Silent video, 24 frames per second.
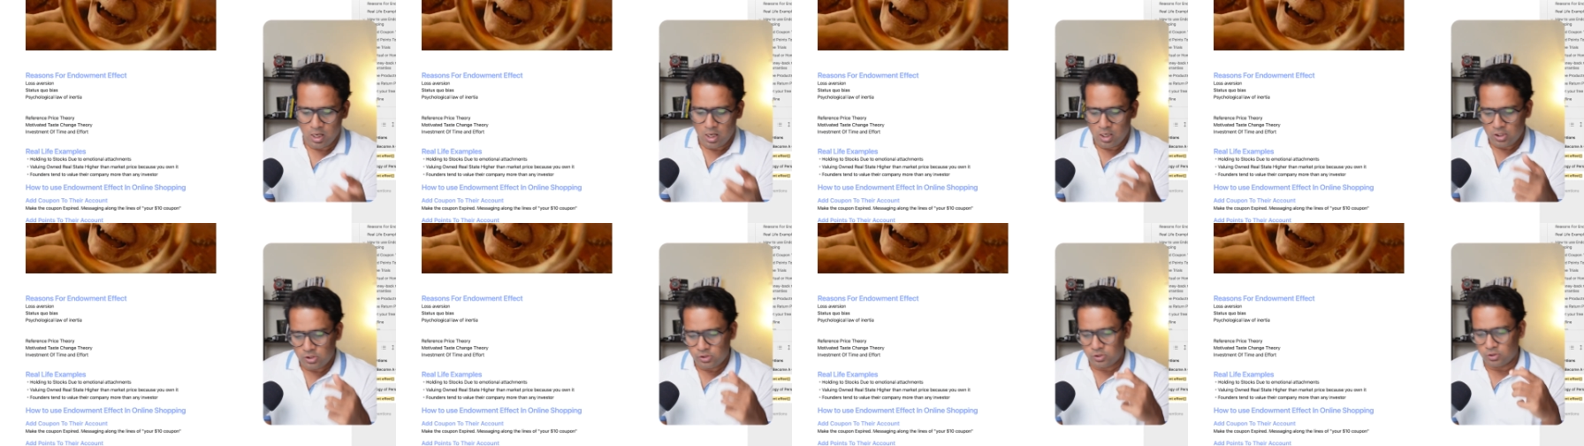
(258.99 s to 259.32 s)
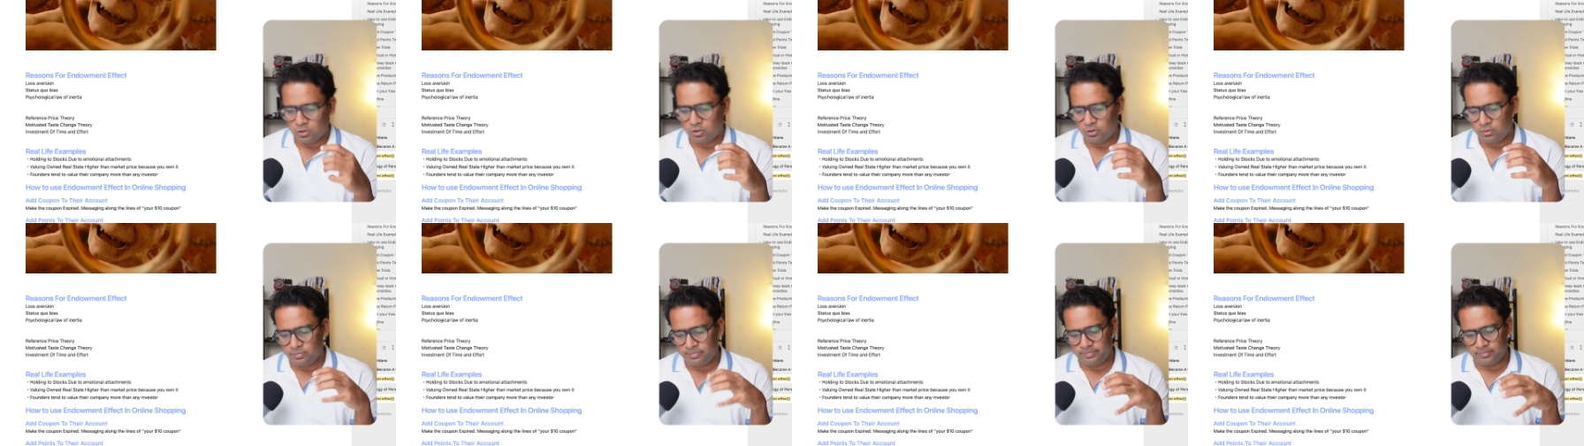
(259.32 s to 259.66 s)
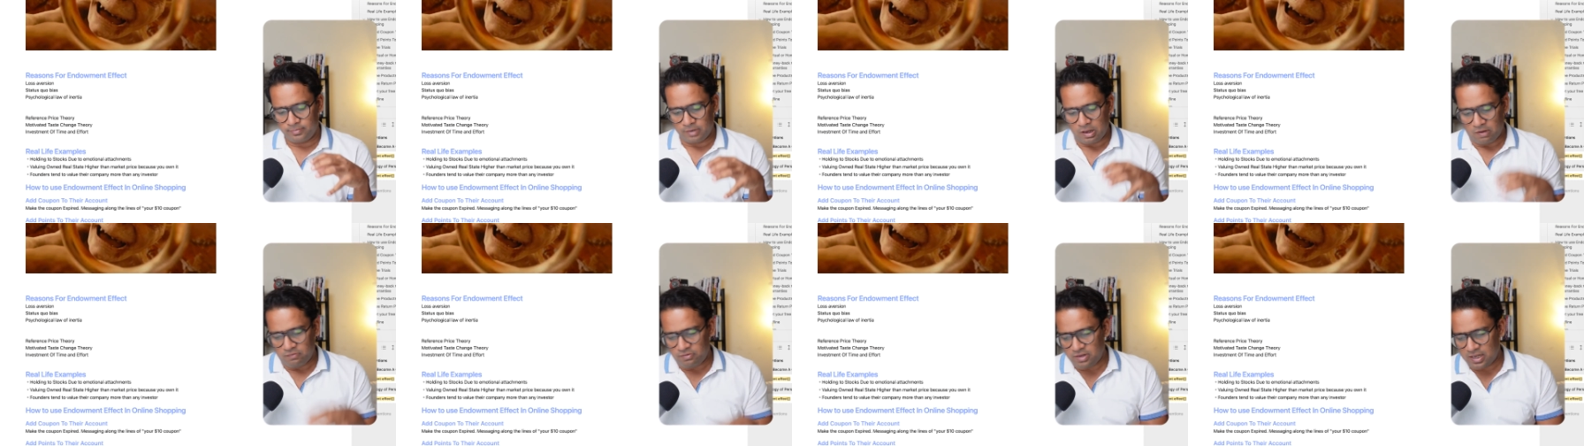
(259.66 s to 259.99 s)
So
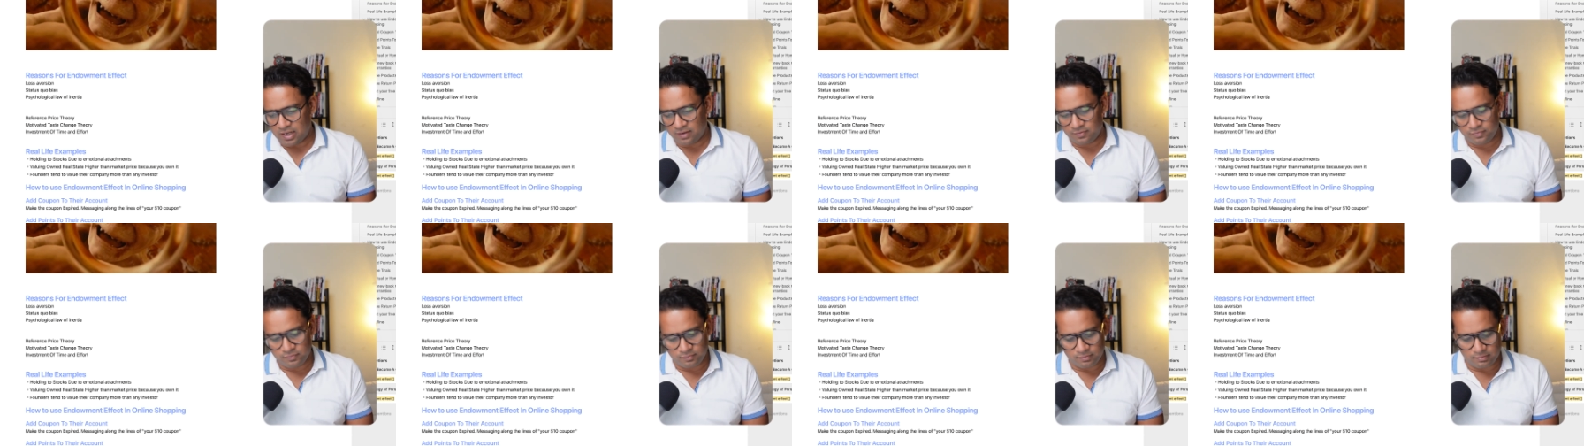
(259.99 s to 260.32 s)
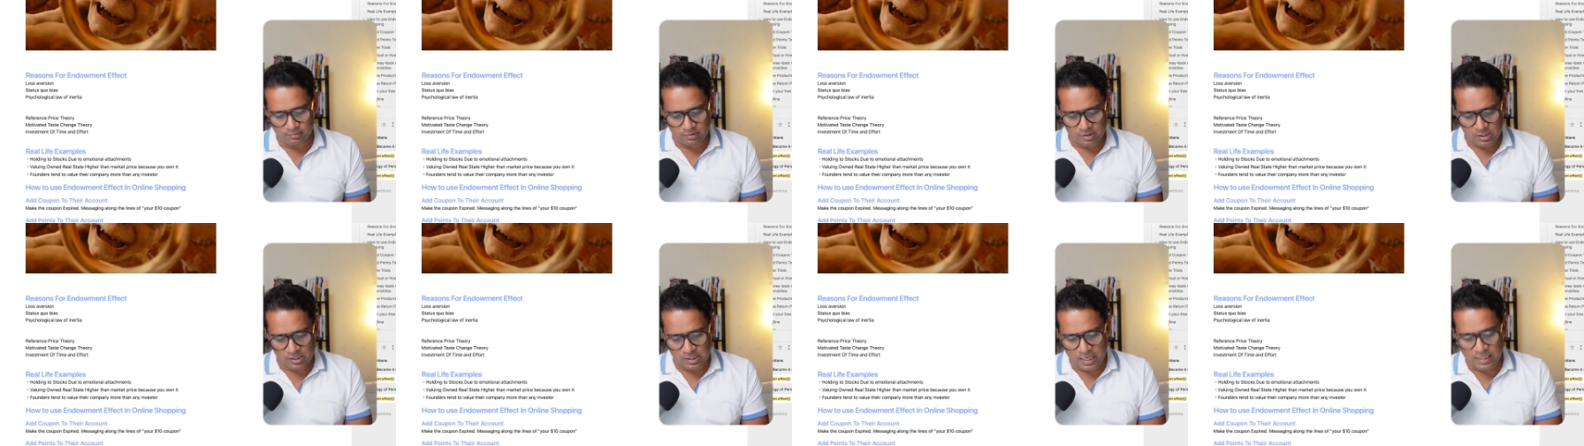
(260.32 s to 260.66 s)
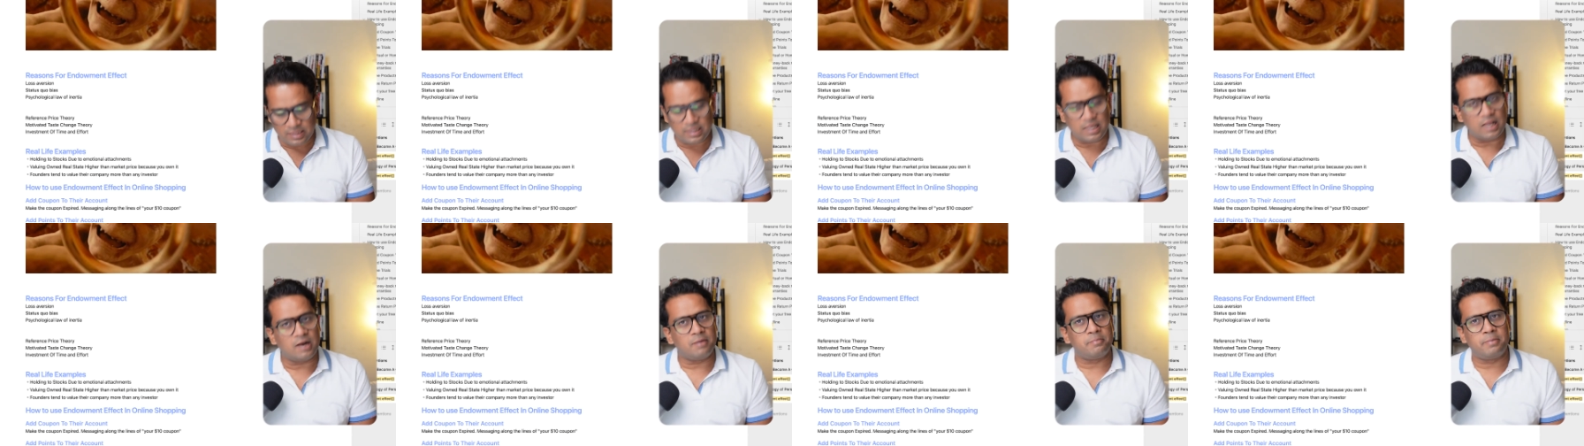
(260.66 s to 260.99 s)
we have, like
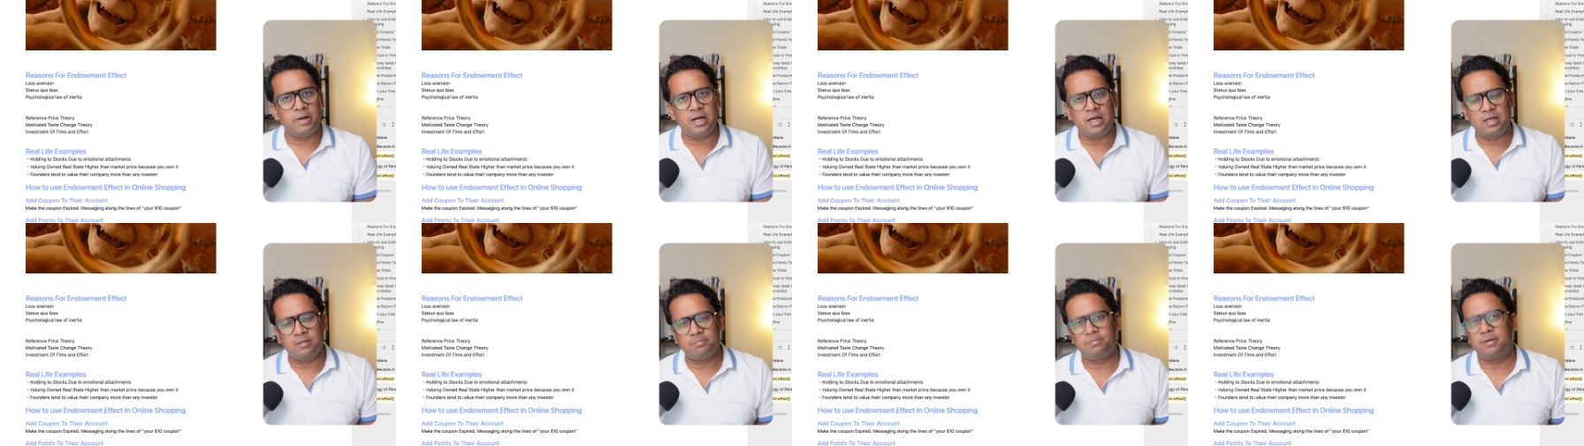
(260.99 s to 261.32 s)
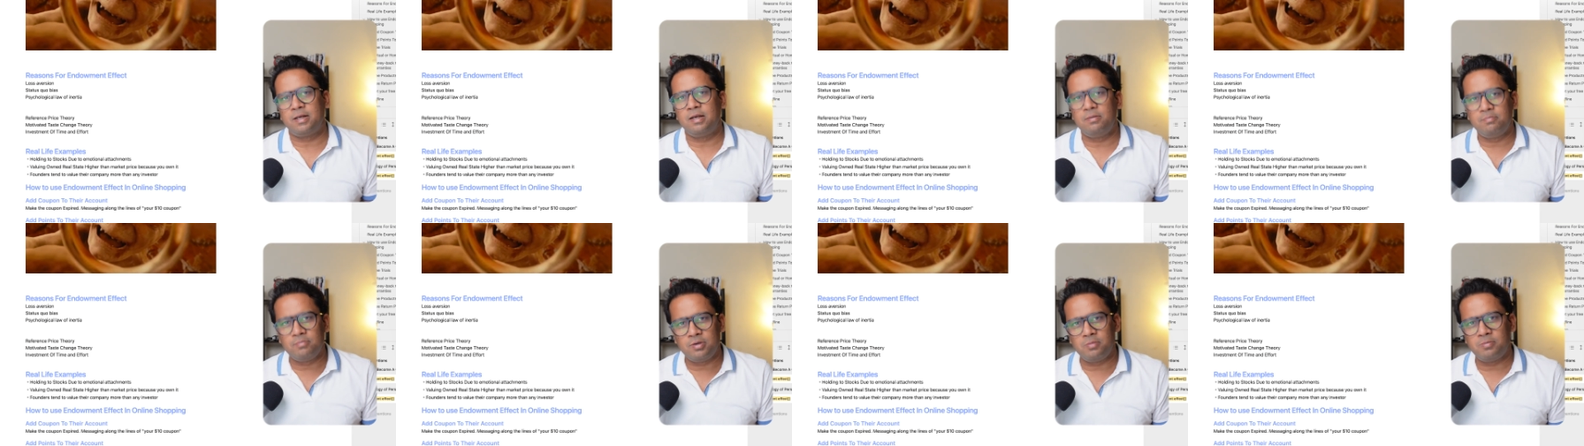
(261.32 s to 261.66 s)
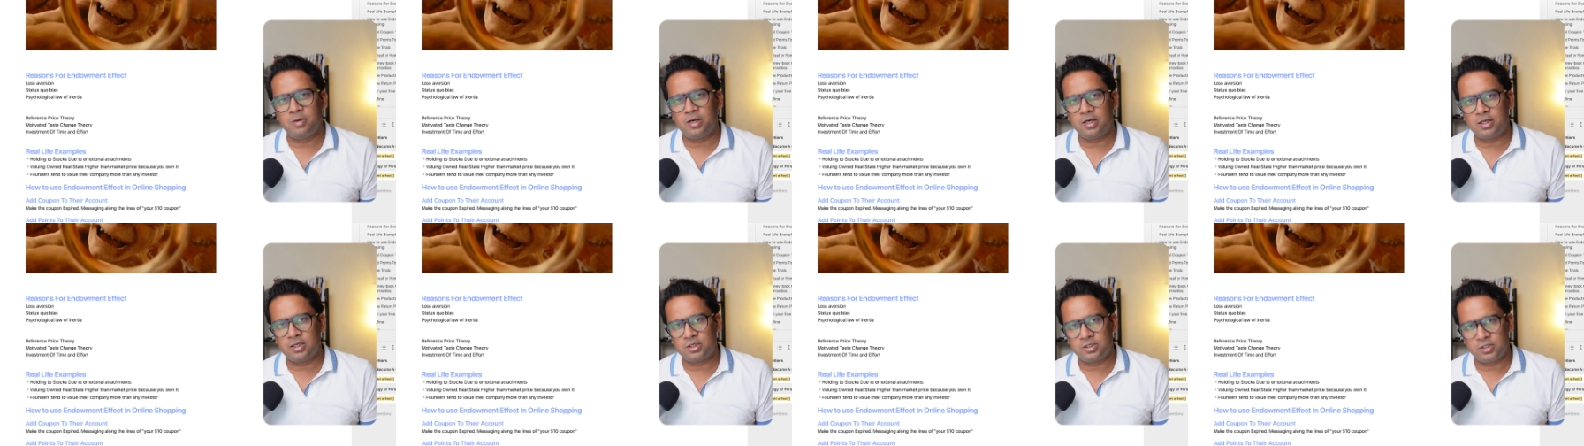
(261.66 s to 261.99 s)
there are multiple
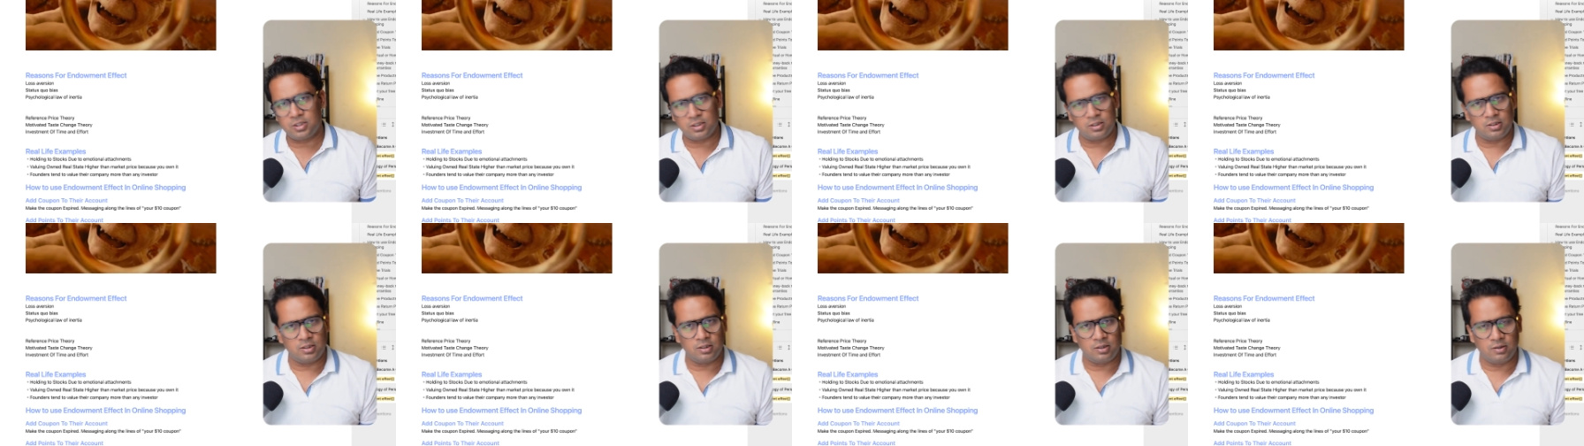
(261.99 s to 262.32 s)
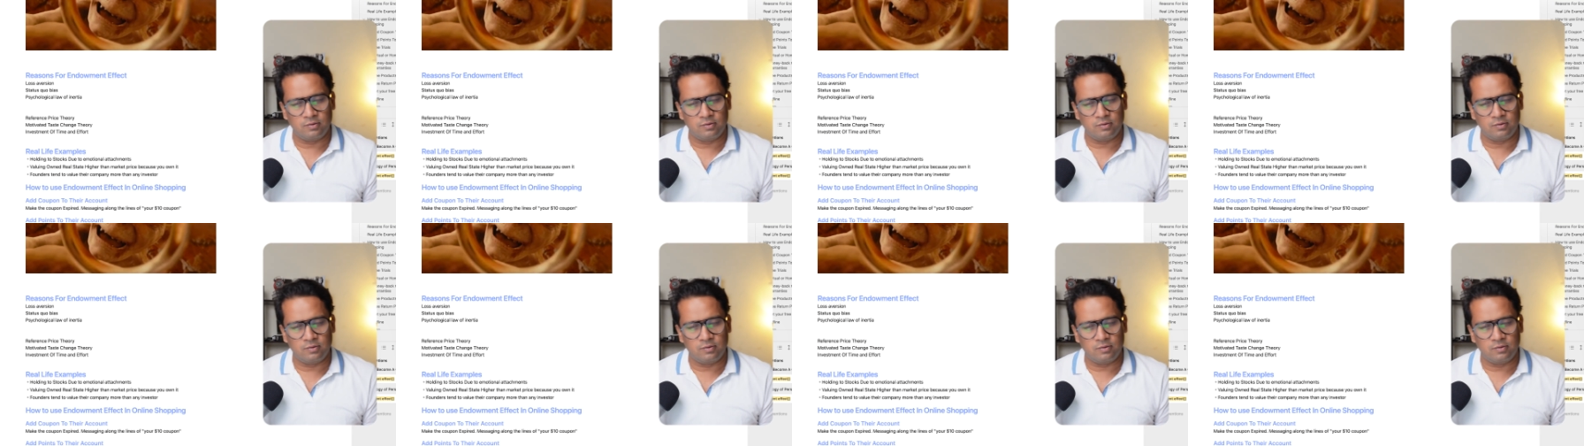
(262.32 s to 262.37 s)
implementation